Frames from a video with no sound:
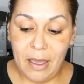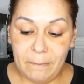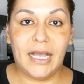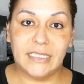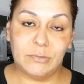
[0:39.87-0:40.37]

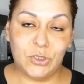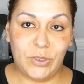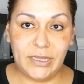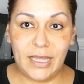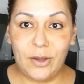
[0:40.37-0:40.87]
as I'm
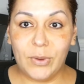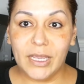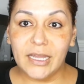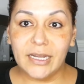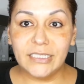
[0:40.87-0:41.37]
doing that, we
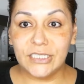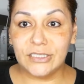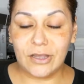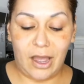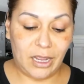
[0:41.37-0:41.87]
can just
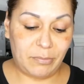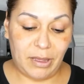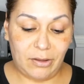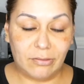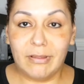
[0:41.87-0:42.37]
talk
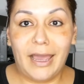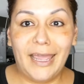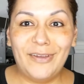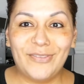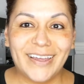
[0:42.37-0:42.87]
about
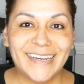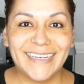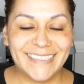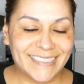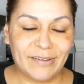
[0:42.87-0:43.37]
life
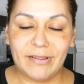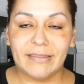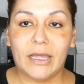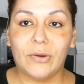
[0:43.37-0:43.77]
and stuff like that.